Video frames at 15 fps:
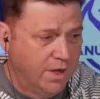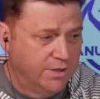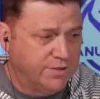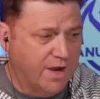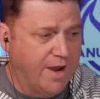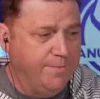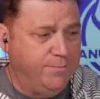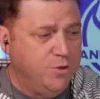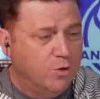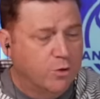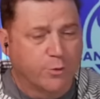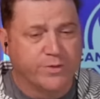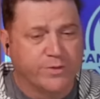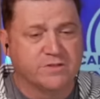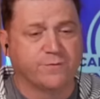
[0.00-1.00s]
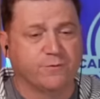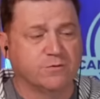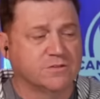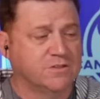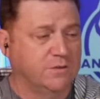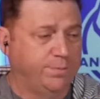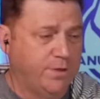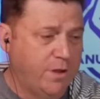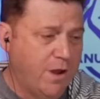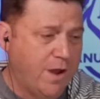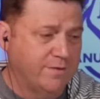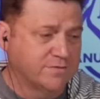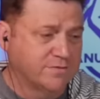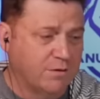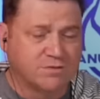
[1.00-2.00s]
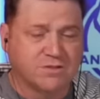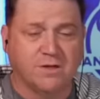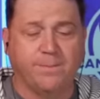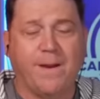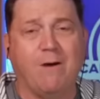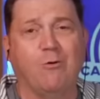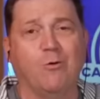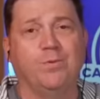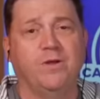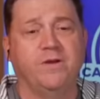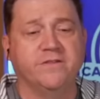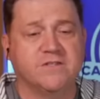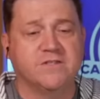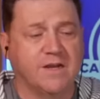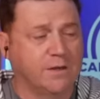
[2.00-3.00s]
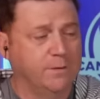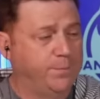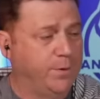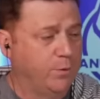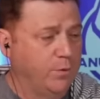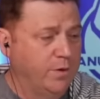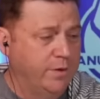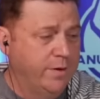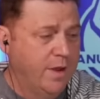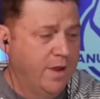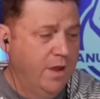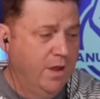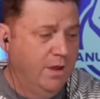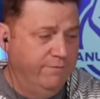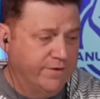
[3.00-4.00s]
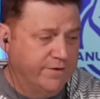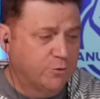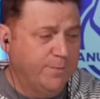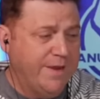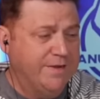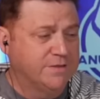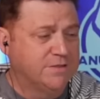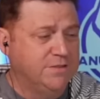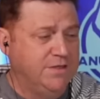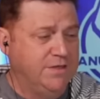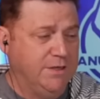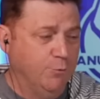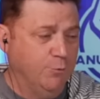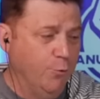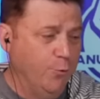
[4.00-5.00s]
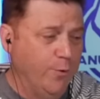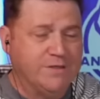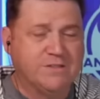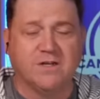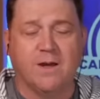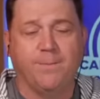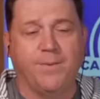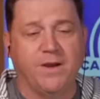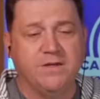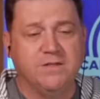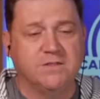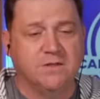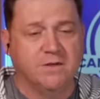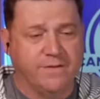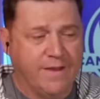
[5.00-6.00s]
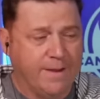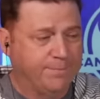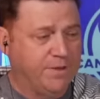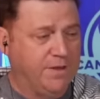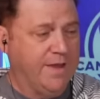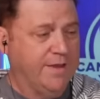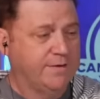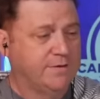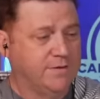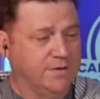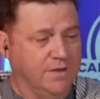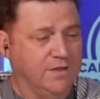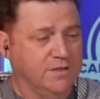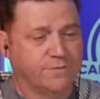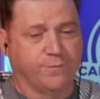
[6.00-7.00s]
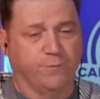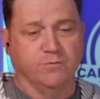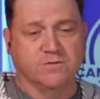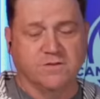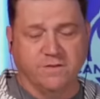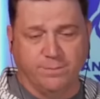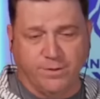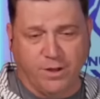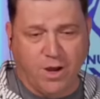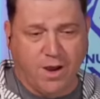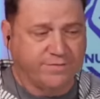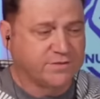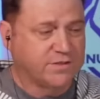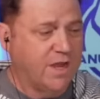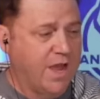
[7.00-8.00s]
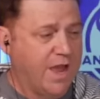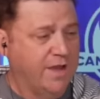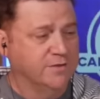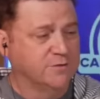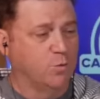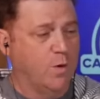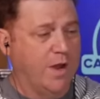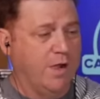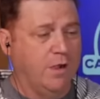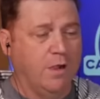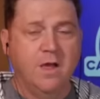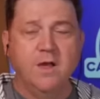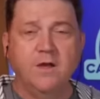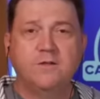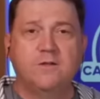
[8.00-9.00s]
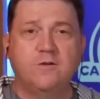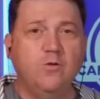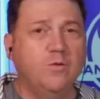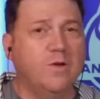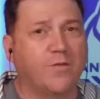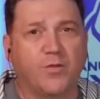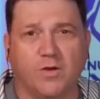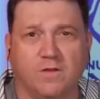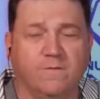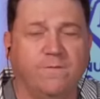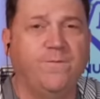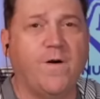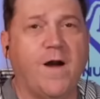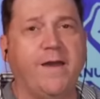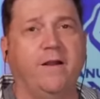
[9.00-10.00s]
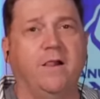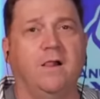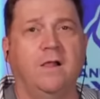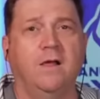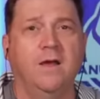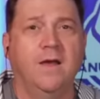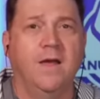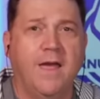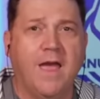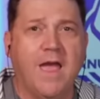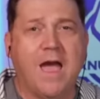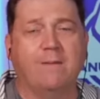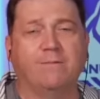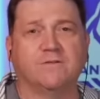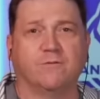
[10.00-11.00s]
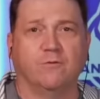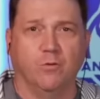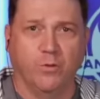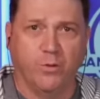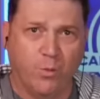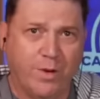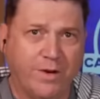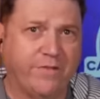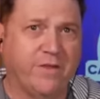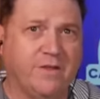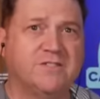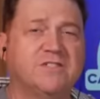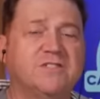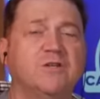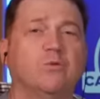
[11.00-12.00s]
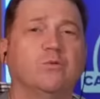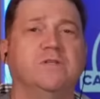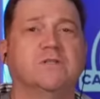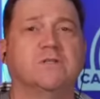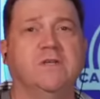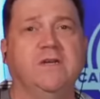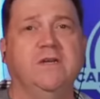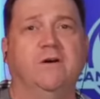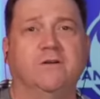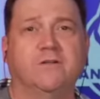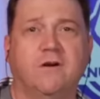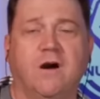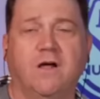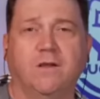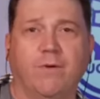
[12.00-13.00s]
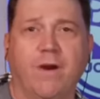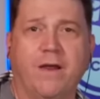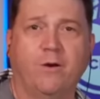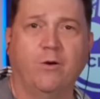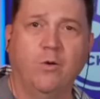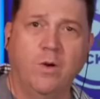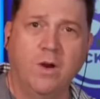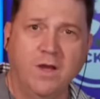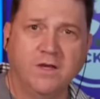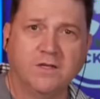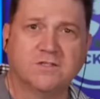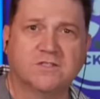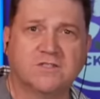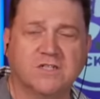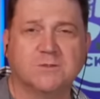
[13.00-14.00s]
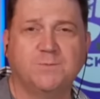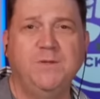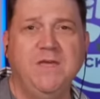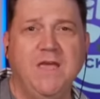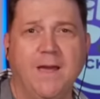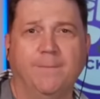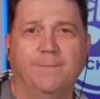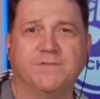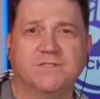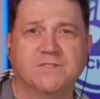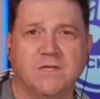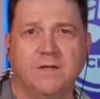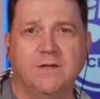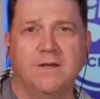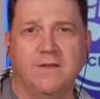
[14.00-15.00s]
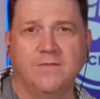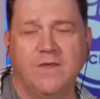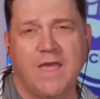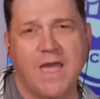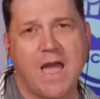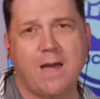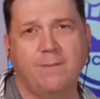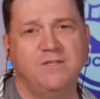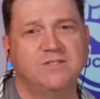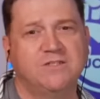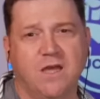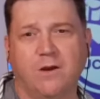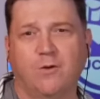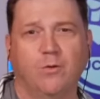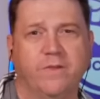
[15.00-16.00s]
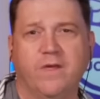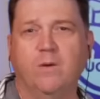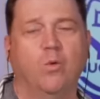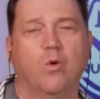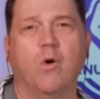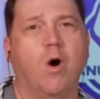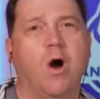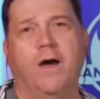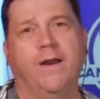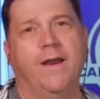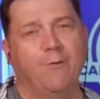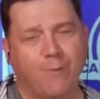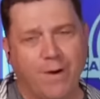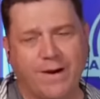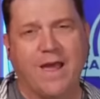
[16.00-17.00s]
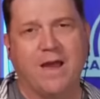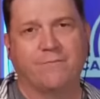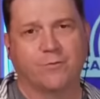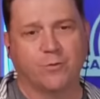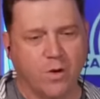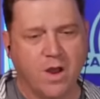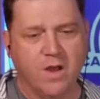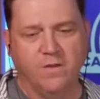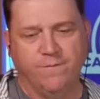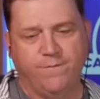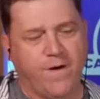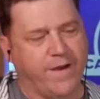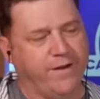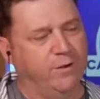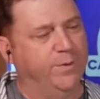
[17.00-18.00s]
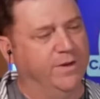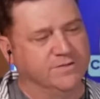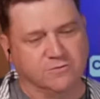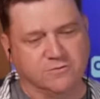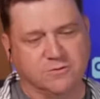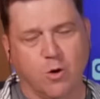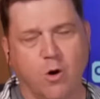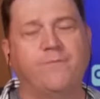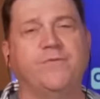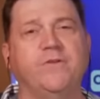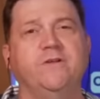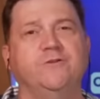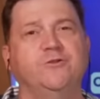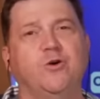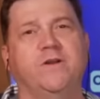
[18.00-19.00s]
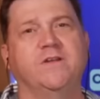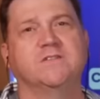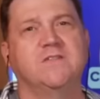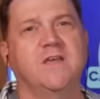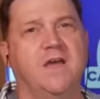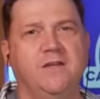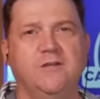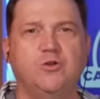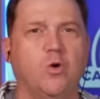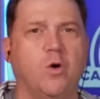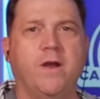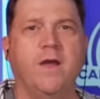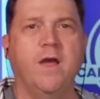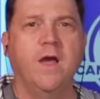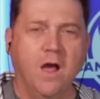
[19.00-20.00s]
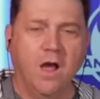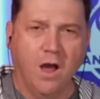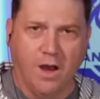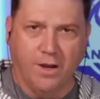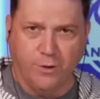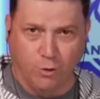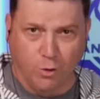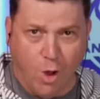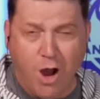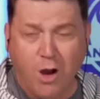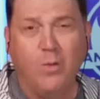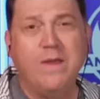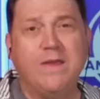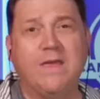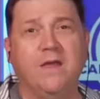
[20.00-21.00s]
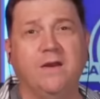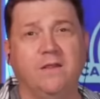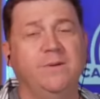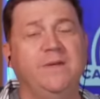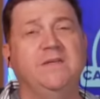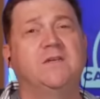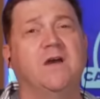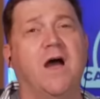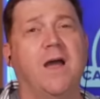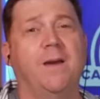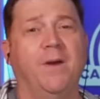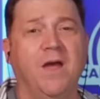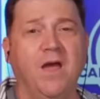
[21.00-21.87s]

Ty Mueller with his first of the playoffs. That was on a power play in the second period. Victor Mancini racing up ice into the empty net, his first of the playoffs as well. 2-0 the final. Abbotsford with a 1-0 series lead on Colorado, 6 p.m. Sunday at the Abbey Center, and then we're on right after the final buzzer. So hopefully you'll join us then. Enjoy your long weekend. In the meantime,